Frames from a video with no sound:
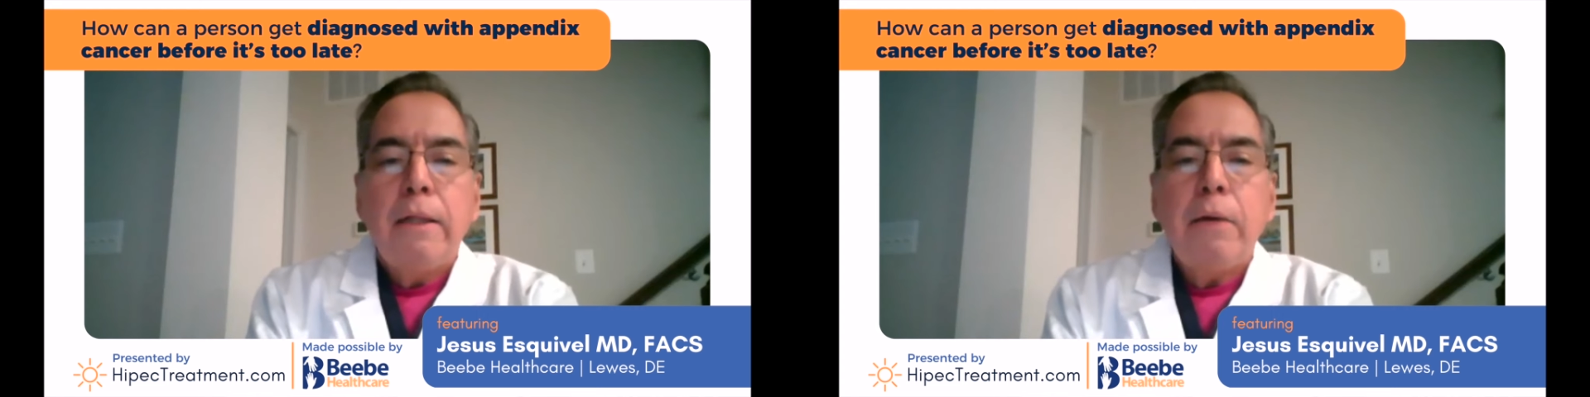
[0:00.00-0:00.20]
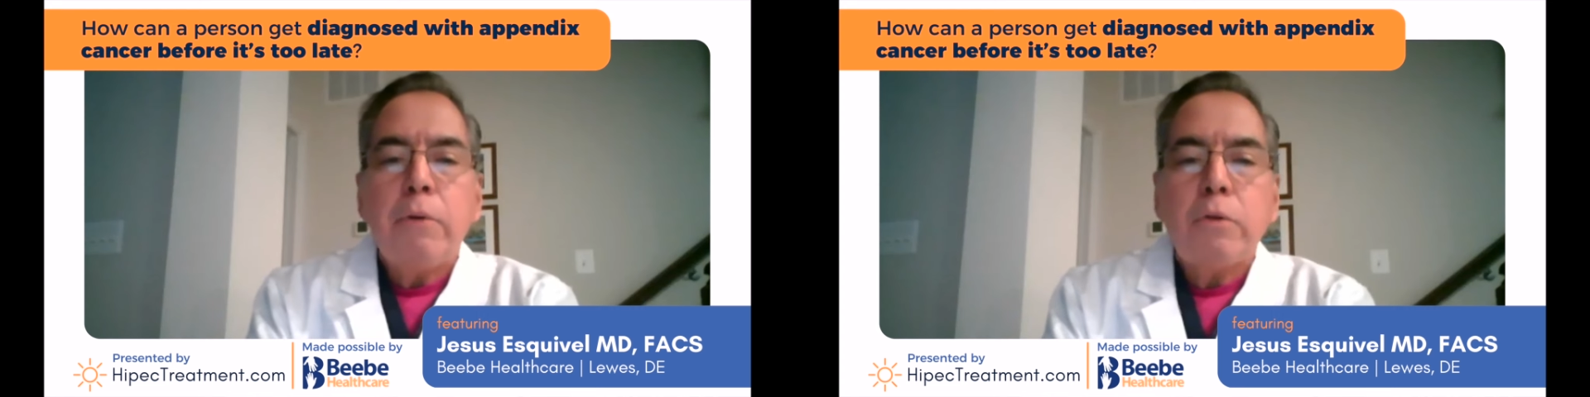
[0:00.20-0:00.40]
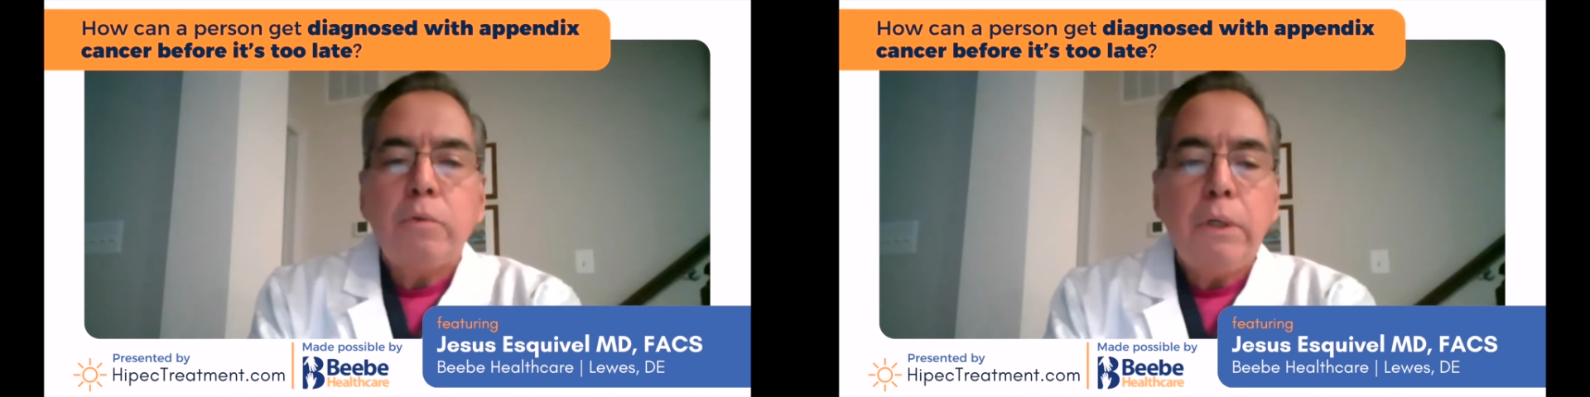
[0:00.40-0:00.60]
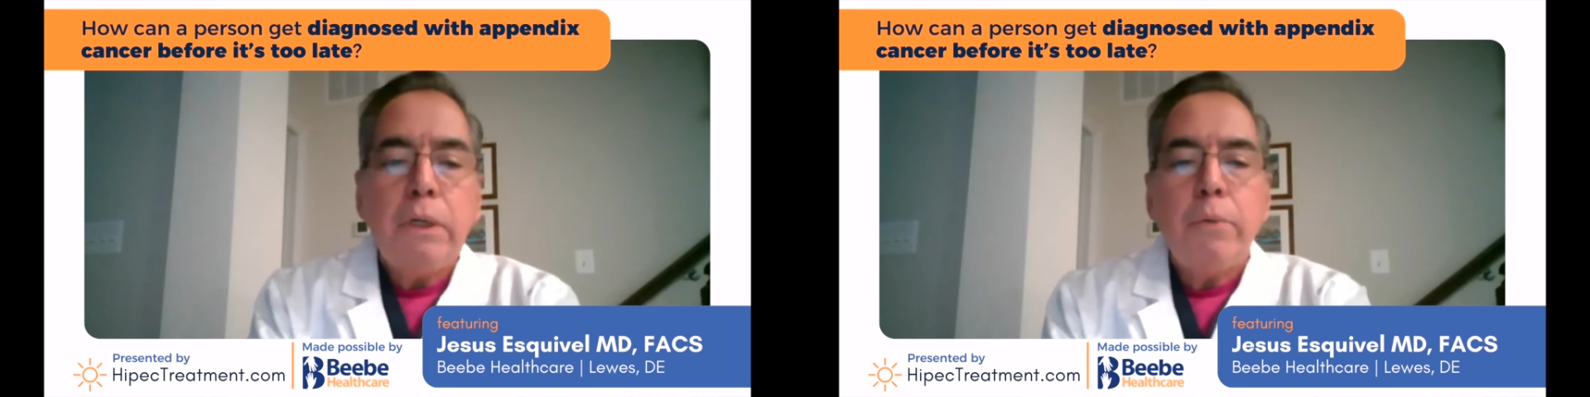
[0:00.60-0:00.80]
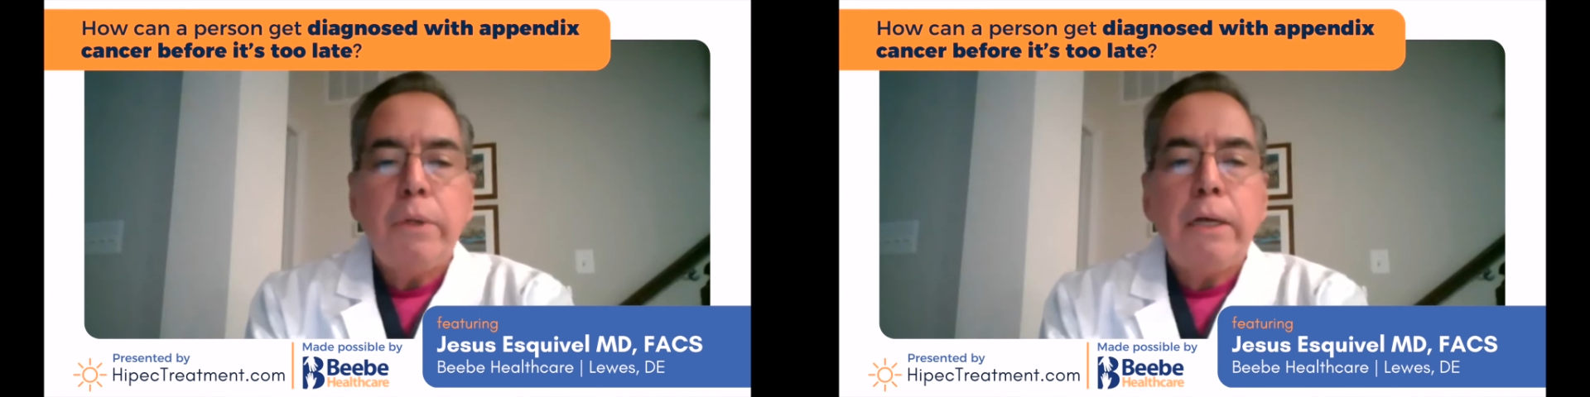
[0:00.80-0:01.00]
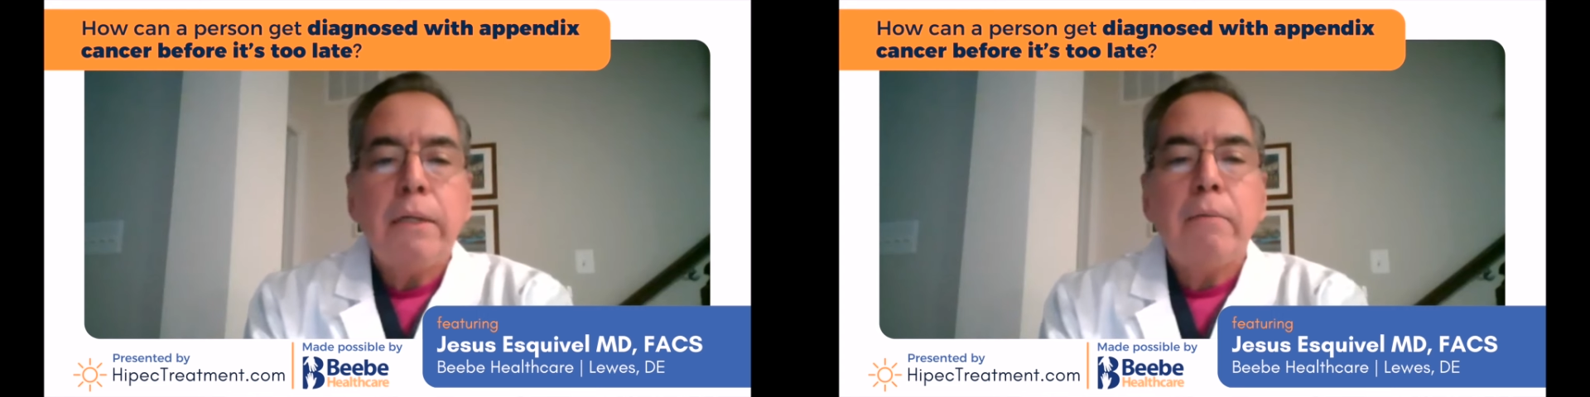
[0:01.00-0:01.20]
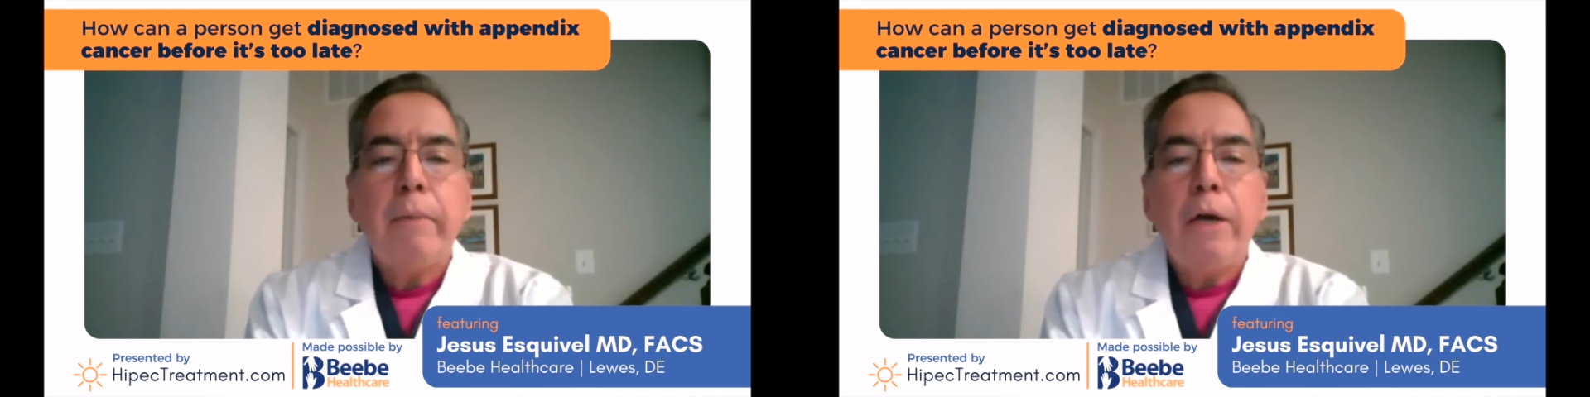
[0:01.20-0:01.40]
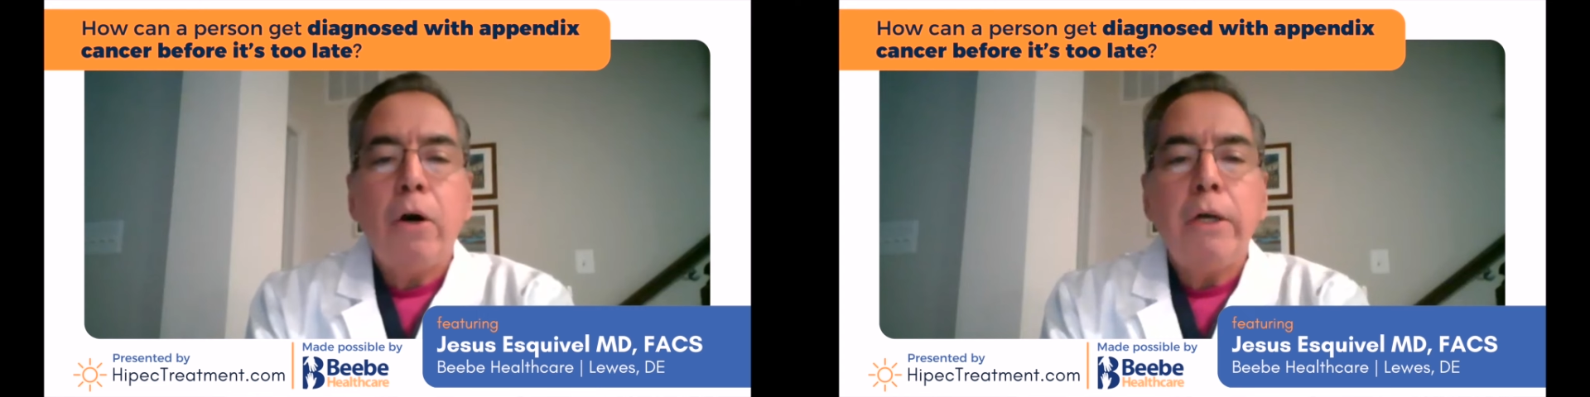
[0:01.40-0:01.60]
they were treated with
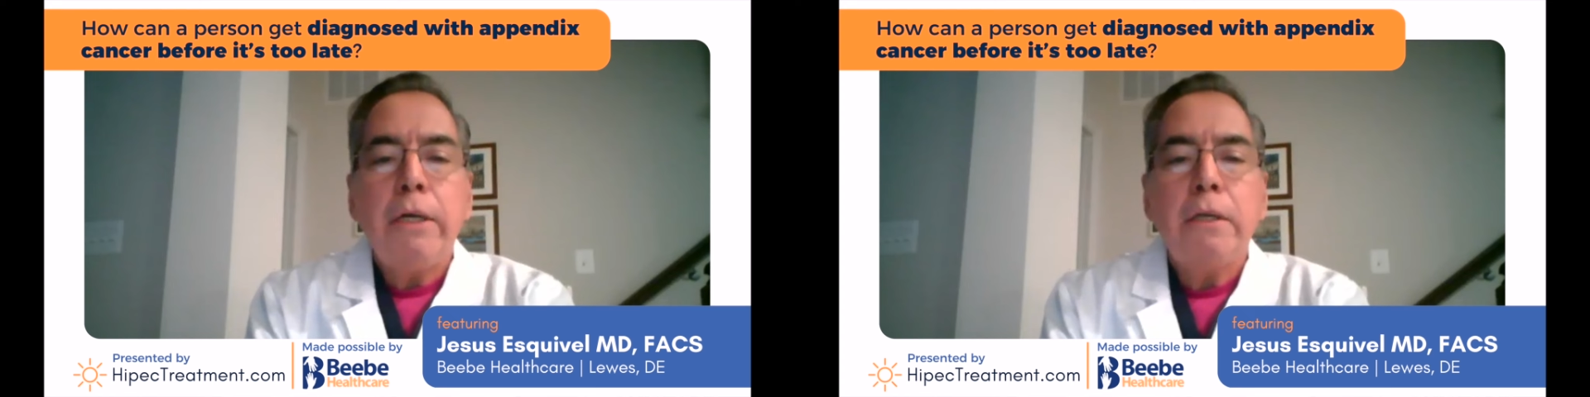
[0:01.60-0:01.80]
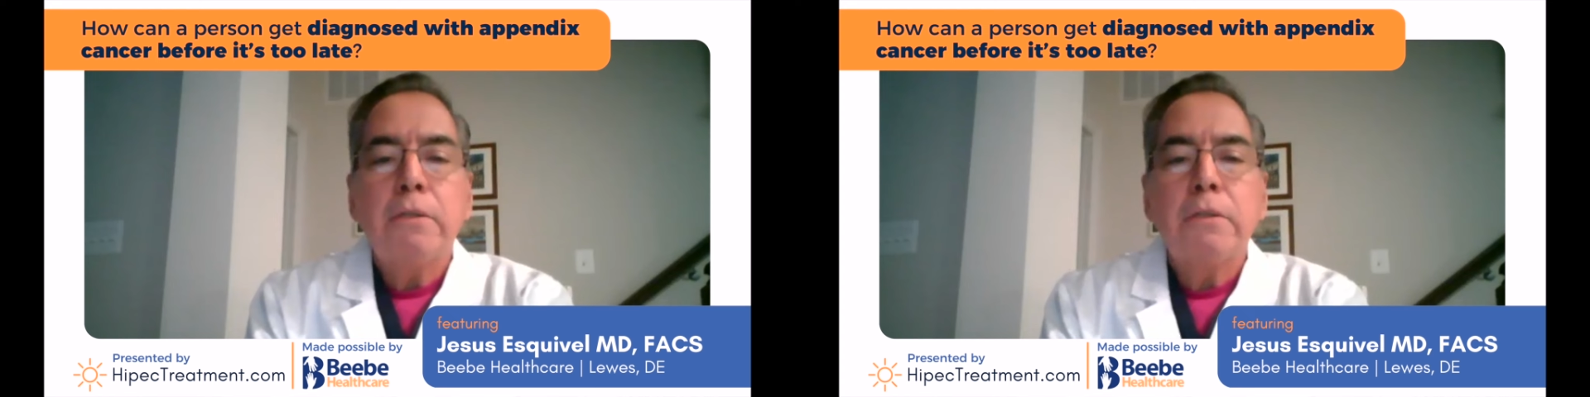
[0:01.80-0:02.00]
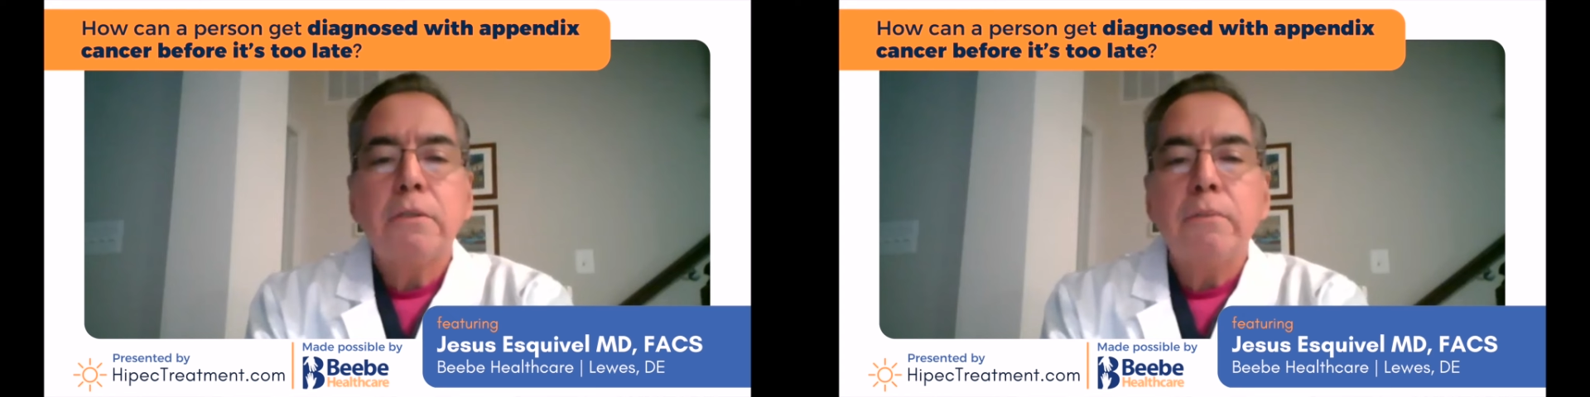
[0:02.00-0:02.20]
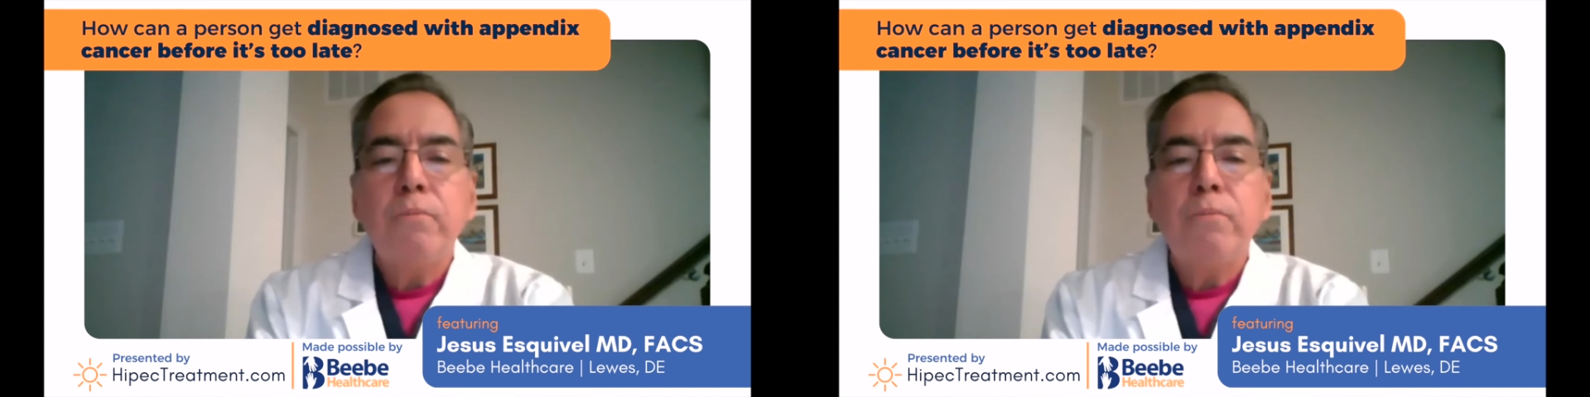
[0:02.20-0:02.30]
antibiotics